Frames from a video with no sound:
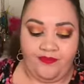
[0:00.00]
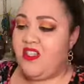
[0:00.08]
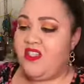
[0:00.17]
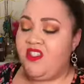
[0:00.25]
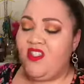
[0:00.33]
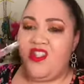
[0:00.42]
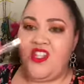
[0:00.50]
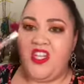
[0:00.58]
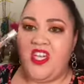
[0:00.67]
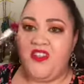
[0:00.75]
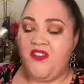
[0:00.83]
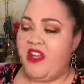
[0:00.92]
This
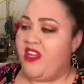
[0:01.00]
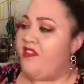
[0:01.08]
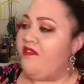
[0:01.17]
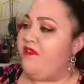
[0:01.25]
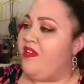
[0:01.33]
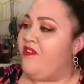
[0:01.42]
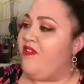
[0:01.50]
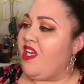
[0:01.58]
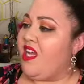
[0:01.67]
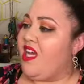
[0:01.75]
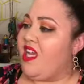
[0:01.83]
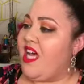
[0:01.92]
generic Viva
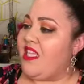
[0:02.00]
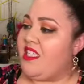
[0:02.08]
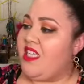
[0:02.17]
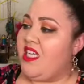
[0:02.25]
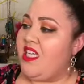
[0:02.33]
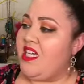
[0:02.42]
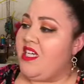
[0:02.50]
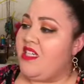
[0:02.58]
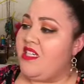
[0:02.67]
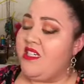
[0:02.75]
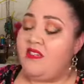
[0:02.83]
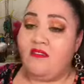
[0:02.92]
la Latina
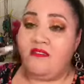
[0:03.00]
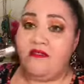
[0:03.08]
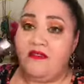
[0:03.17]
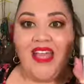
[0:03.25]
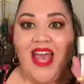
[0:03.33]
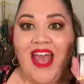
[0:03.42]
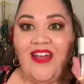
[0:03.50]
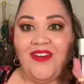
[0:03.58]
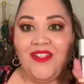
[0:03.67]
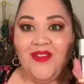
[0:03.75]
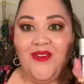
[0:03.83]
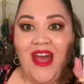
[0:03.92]
I
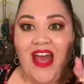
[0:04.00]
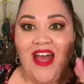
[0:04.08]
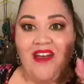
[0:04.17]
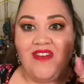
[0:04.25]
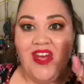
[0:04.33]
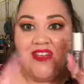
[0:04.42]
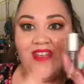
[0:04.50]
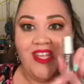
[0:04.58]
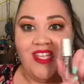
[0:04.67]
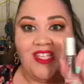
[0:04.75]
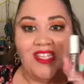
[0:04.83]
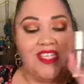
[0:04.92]
also have
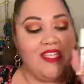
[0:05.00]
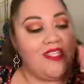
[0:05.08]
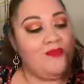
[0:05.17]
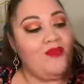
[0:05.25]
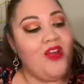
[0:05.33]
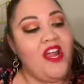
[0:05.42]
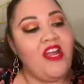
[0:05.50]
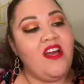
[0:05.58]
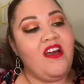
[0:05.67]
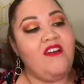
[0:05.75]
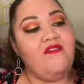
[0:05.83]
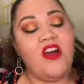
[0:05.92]
this spray
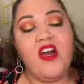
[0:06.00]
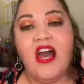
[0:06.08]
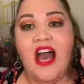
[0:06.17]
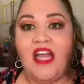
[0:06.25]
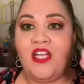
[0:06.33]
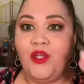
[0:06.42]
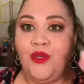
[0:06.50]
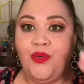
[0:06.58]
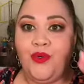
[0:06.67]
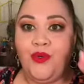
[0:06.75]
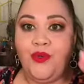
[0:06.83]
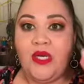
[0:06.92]
of
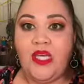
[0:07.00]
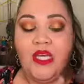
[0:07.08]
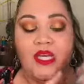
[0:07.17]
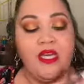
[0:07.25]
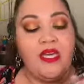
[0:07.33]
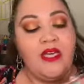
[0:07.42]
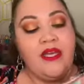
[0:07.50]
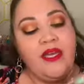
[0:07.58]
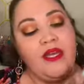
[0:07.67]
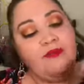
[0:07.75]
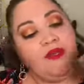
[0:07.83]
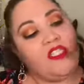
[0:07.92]
Haiku,
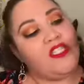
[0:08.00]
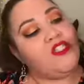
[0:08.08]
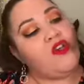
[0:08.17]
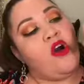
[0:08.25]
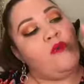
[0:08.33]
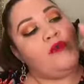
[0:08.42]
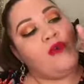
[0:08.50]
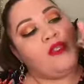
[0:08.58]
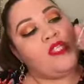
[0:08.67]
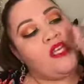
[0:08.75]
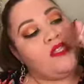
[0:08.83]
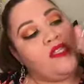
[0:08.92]
which is
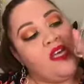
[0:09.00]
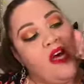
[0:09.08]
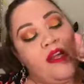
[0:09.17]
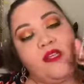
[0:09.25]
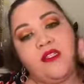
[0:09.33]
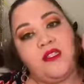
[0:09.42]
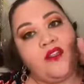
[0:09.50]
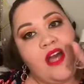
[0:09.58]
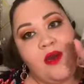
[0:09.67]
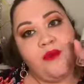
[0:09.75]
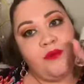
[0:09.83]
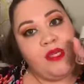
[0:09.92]
almost done, so
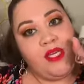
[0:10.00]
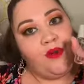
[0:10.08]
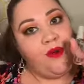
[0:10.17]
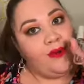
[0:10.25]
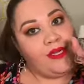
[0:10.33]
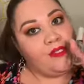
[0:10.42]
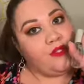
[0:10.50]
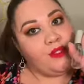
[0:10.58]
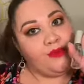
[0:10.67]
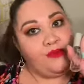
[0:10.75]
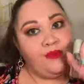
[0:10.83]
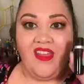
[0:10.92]
that will be going
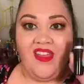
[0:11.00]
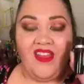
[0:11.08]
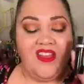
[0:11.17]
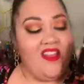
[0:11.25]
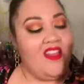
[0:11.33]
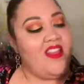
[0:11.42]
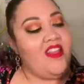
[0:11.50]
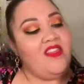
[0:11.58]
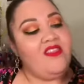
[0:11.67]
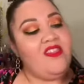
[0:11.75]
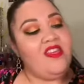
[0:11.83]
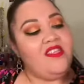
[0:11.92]
soon.
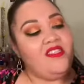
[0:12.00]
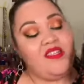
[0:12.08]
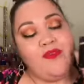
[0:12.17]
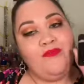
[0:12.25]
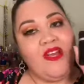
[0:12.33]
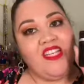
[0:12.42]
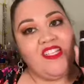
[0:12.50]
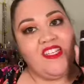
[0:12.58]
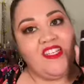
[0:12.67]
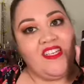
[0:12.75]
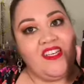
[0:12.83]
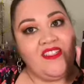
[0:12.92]
This
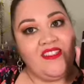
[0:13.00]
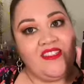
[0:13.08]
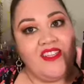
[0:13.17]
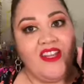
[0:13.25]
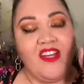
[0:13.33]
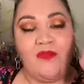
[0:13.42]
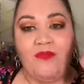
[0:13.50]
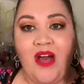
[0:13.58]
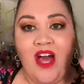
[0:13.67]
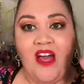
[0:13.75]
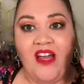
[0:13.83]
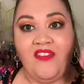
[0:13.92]
Basic Instinct
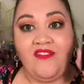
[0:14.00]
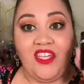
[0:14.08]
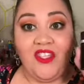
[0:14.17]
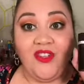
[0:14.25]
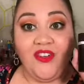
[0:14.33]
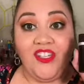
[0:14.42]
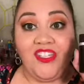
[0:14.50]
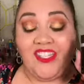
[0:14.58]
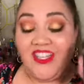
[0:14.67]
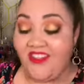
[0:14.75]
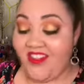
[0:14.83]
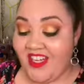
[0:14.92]
by Victoria's
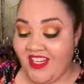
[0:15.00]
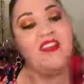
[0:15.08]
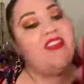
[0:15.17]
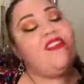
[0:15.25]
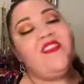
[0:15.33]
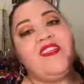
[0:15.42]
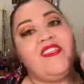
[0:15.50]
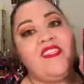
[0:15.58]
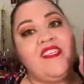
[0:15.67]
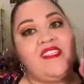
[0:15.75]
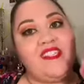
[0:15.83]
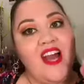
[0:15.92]
Secret. This
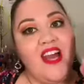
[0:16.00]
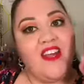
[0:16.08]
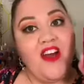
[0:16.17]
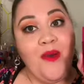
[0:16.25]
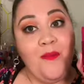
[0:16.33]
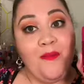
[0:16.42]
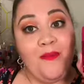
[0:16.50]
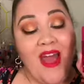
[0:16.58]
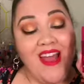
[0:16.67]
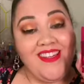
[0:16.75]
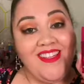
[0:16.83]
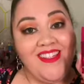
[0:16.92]
Escada
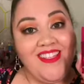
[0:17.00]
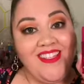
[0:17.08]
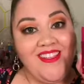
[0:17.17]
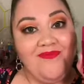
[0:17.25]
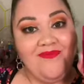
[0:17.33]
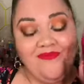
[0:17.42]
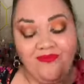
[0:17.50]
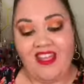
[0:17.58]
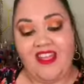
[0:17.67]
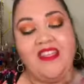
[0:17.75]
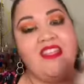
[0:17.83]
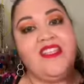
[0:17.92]
Magnetism.
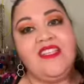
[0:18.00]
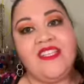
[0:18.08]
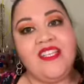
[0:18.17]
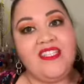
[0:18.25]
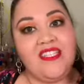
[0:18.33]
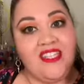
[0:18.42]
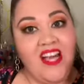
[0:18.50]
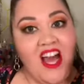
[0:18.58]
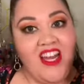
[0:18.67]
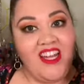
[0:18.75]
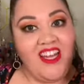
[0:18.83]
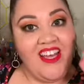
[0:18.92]
This
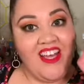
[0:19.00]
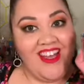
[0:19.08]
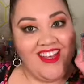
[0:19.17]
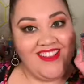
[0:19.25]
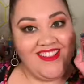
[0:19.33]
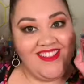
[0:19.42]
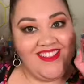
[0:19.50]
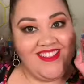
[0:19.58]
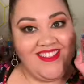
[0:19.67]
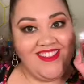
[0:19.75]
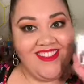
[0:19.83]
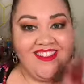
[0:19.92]
Escada
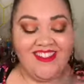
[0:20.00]
S.